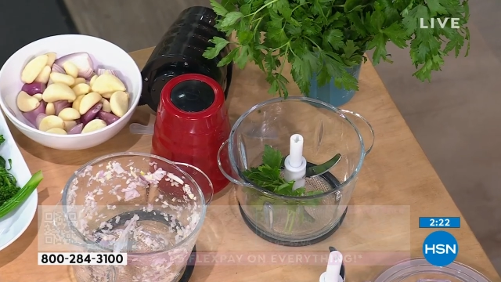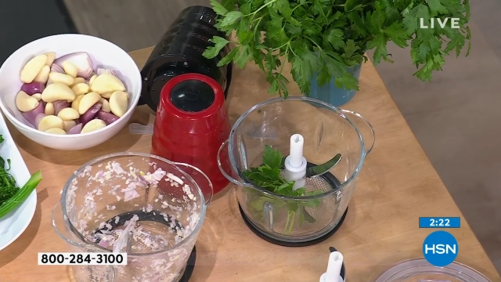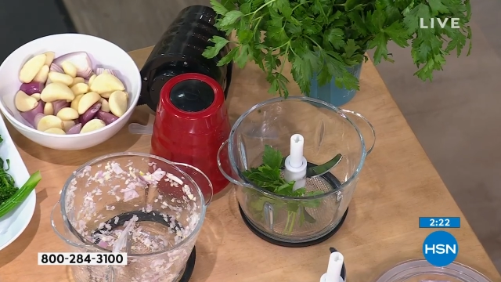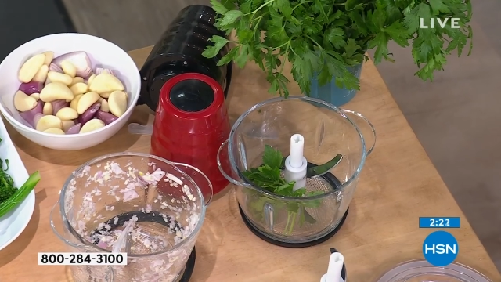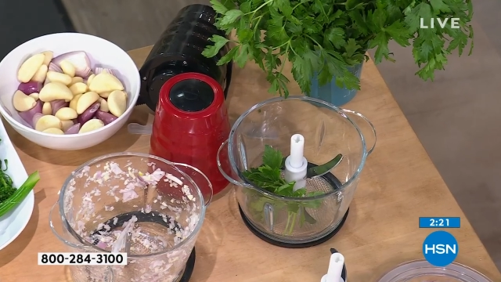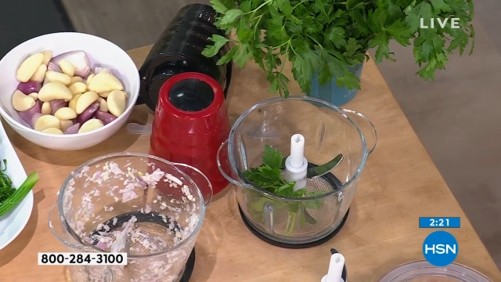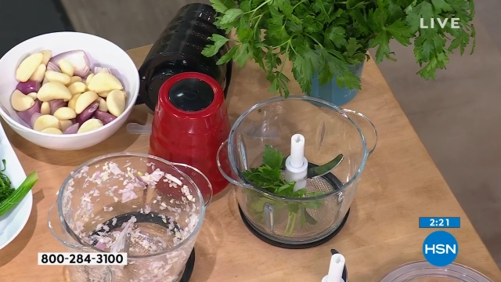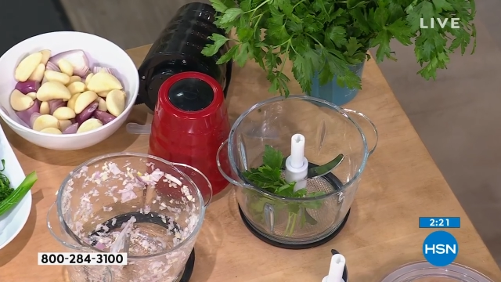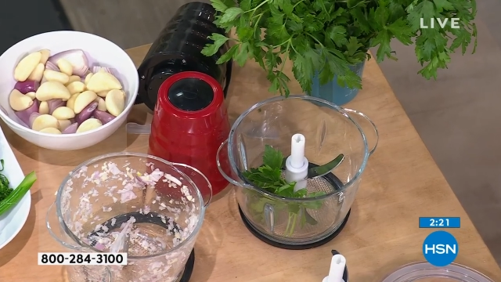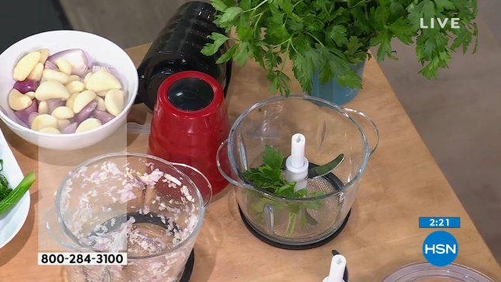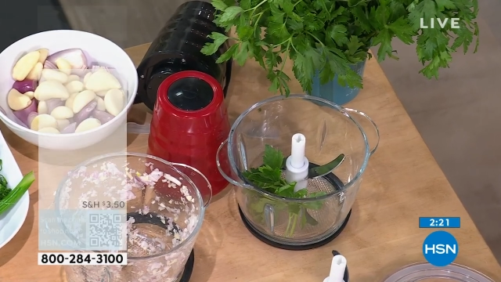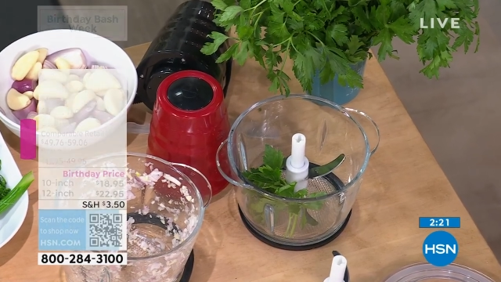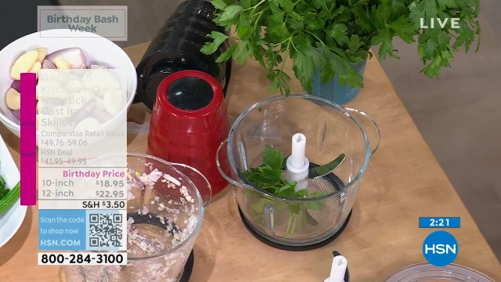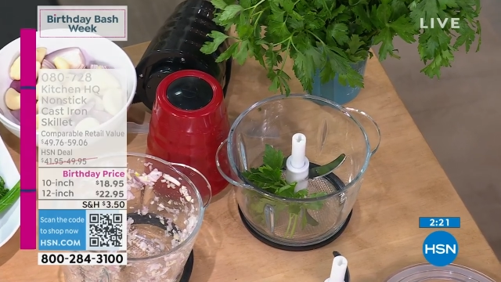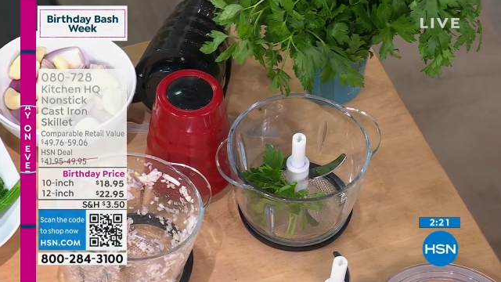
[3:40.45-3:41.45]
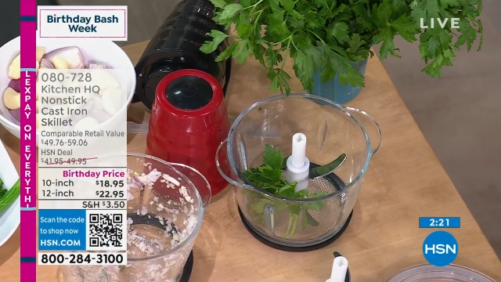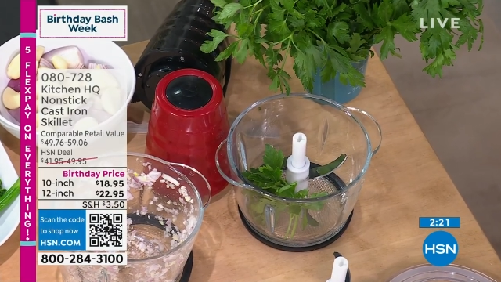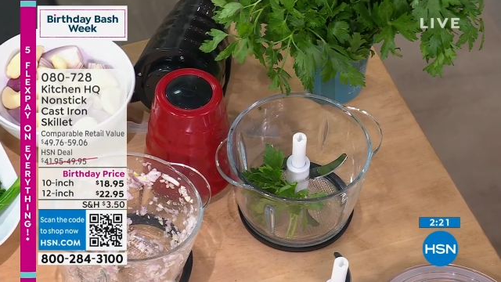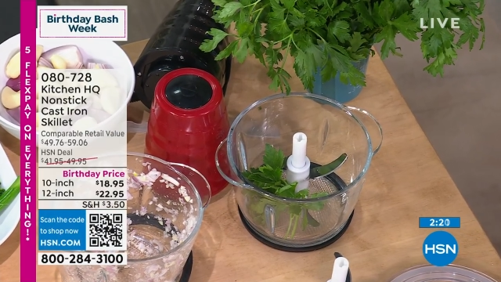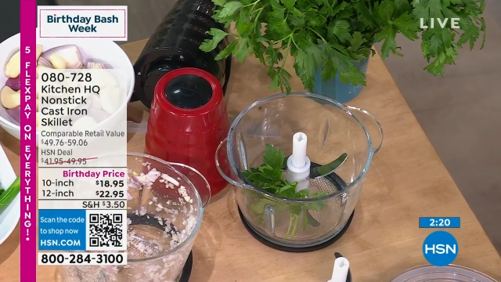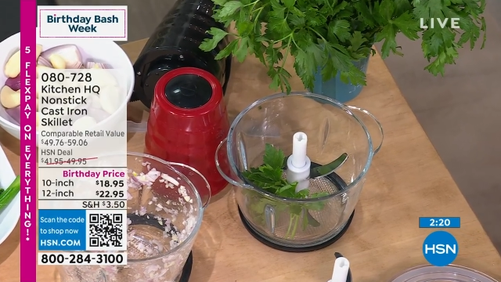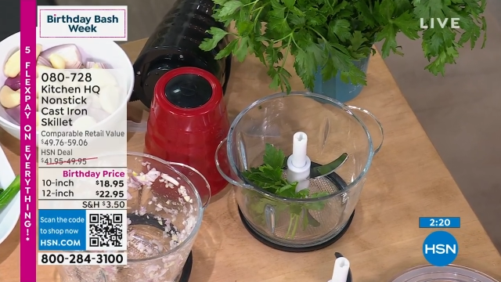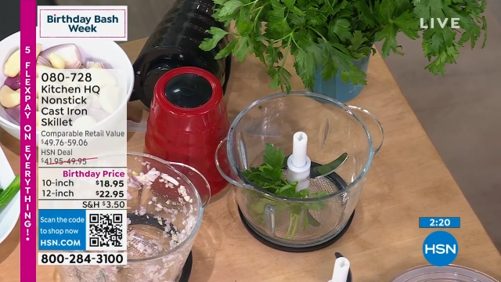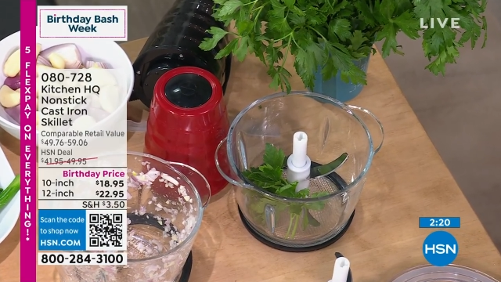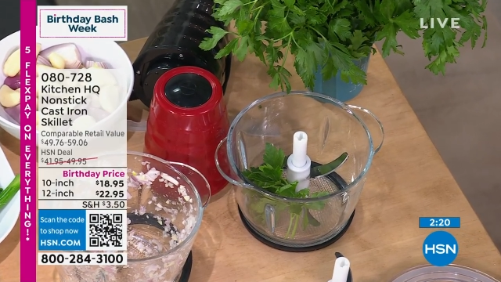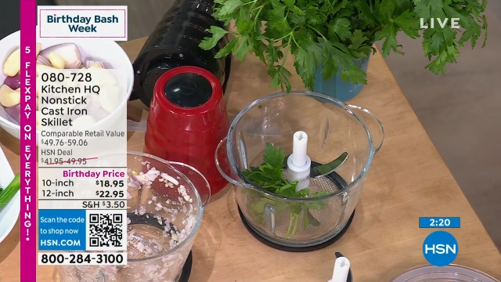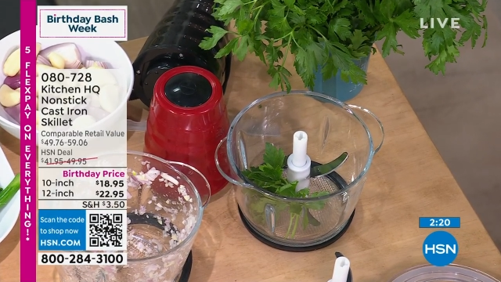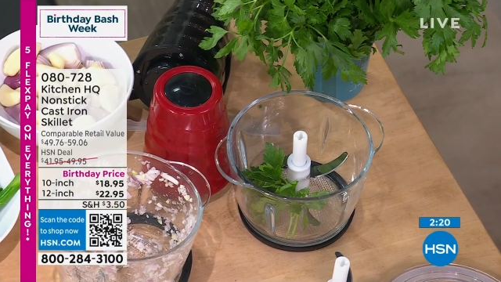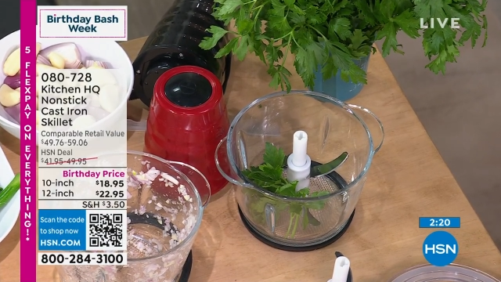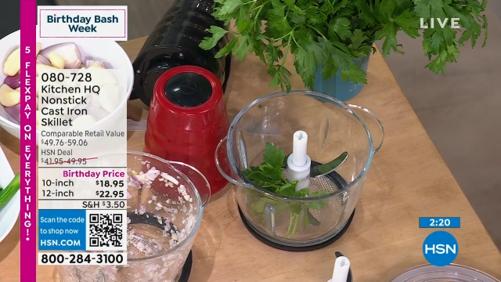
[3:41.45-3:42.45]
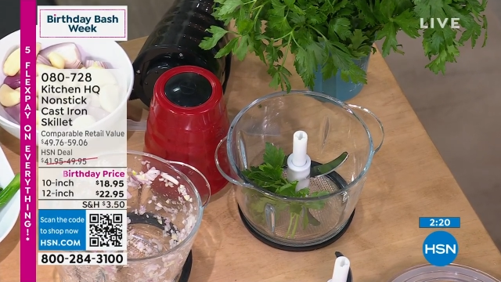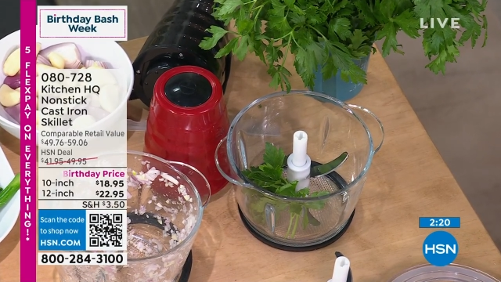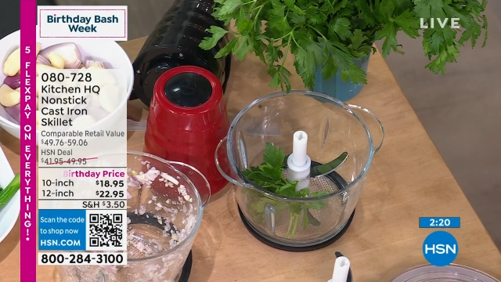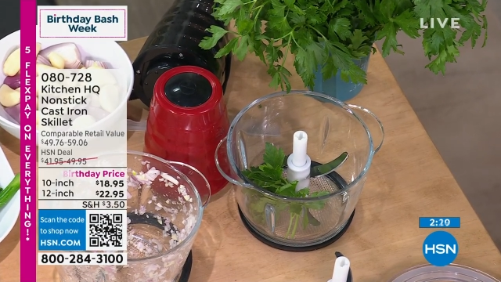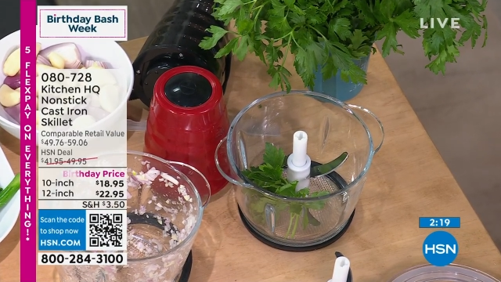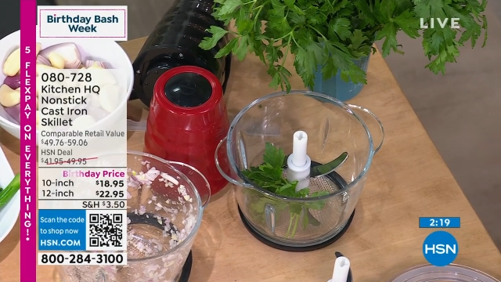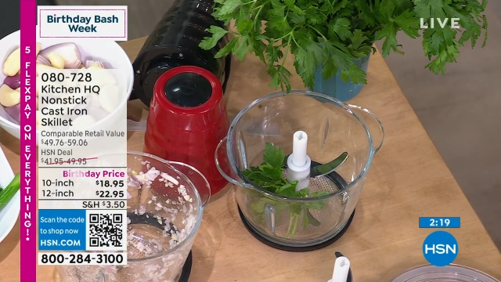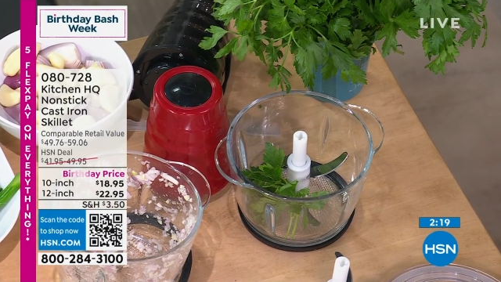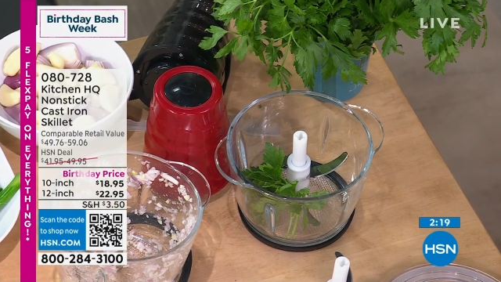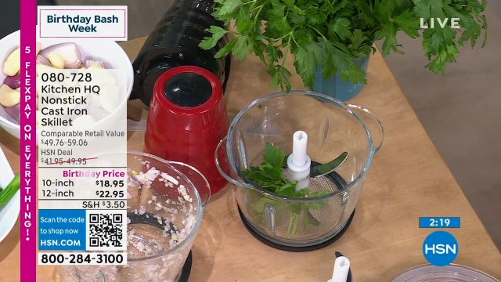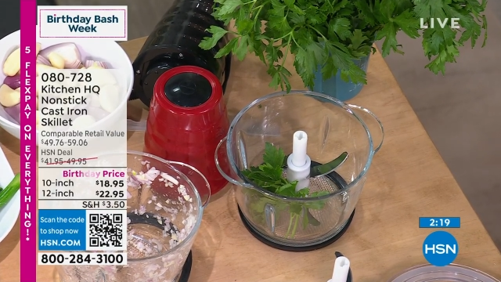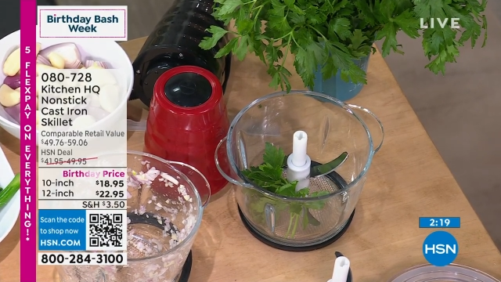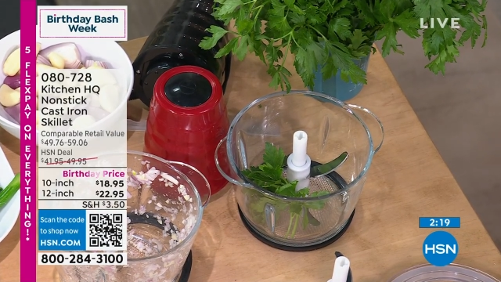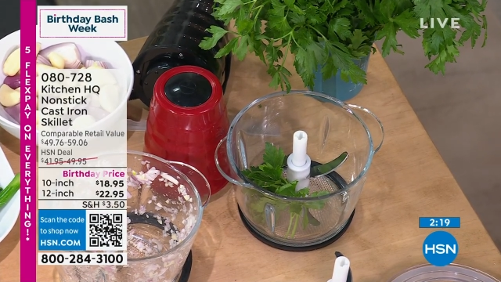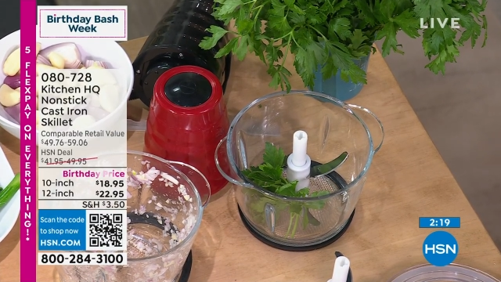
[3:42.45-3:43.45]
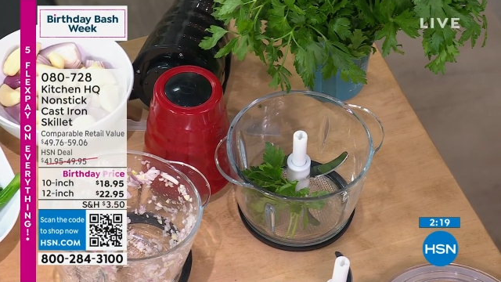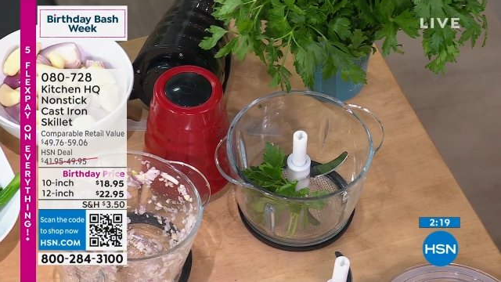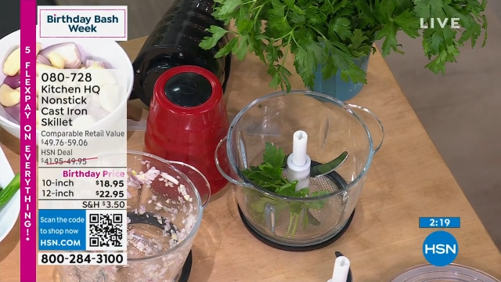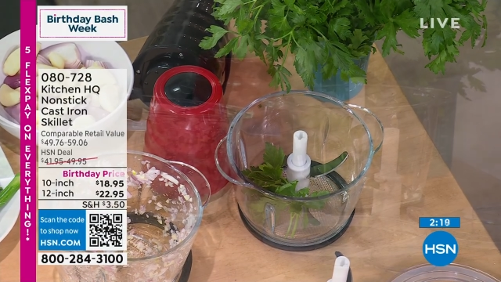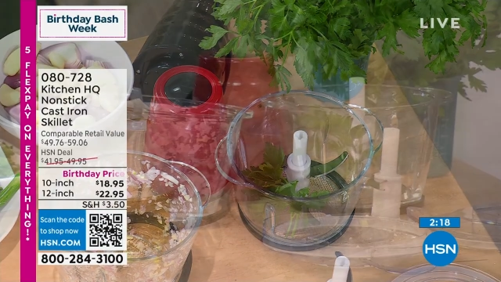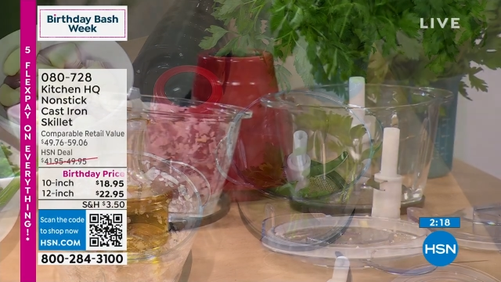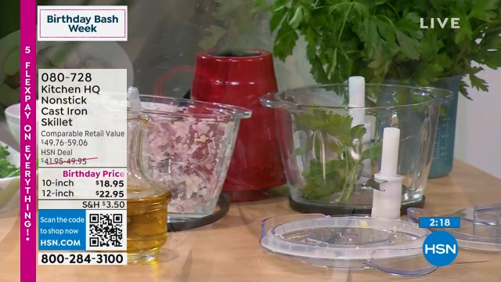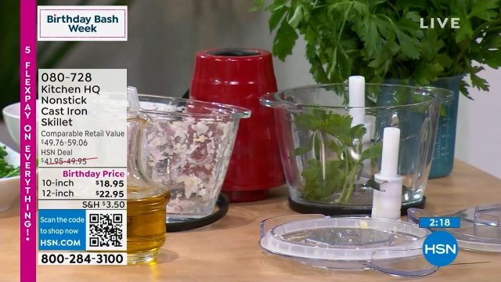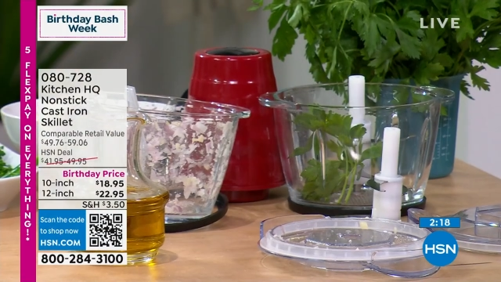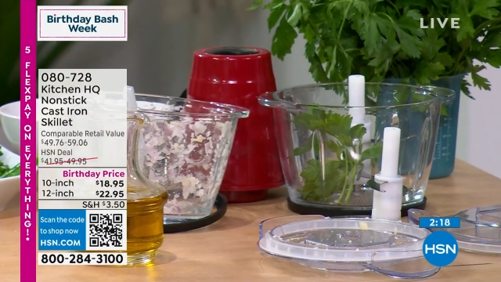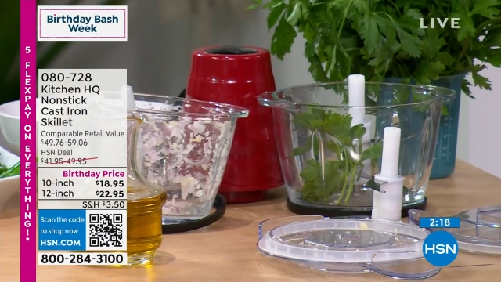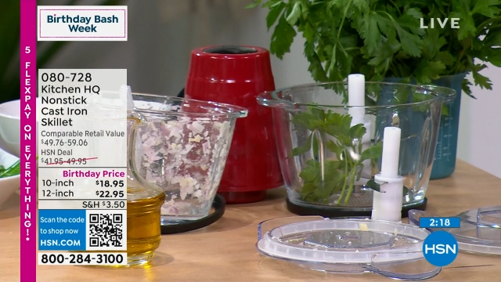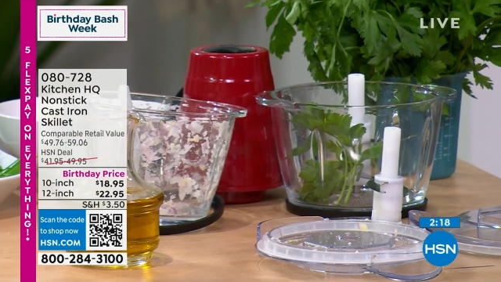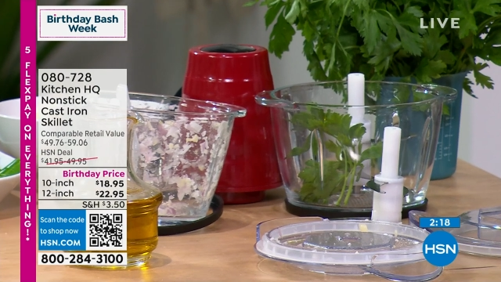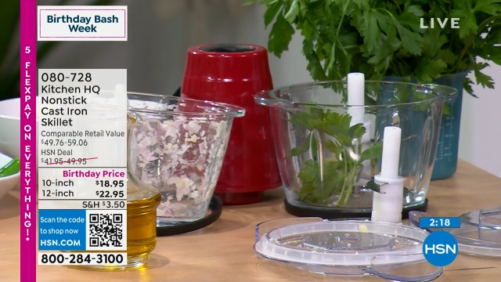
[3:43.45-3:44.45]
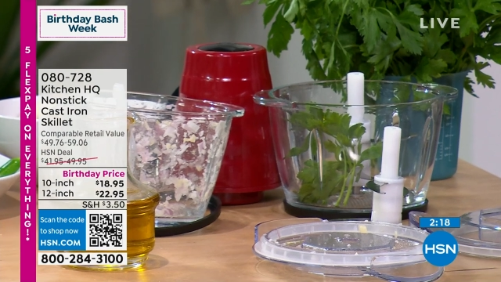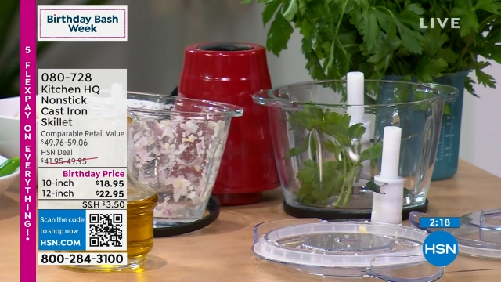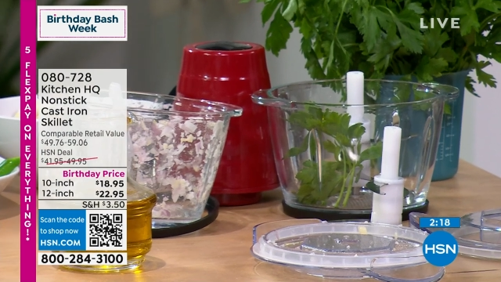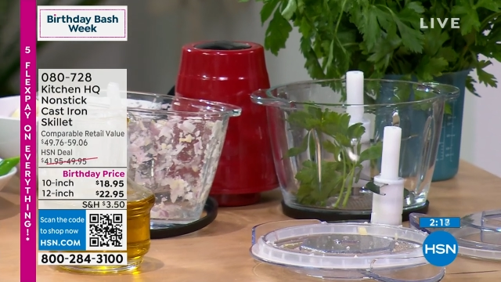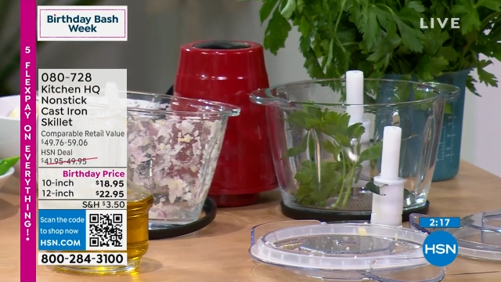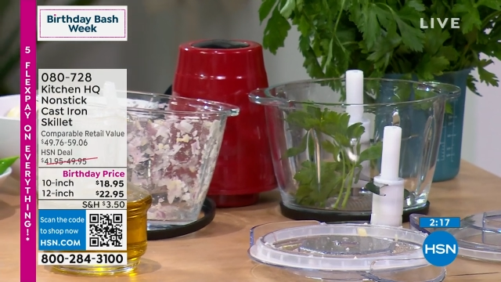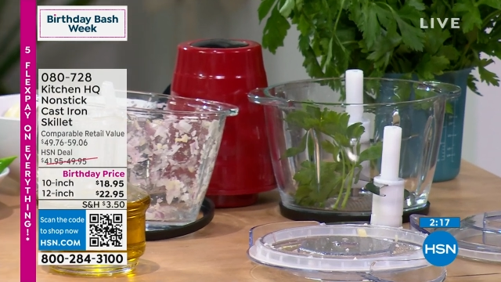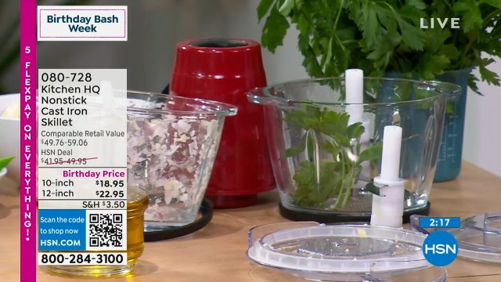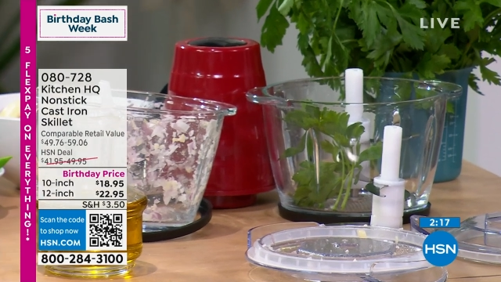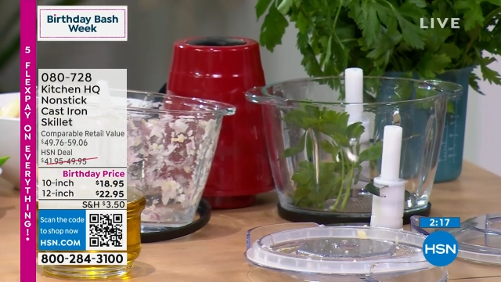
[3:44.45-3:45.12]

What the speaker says: (no speaker visible)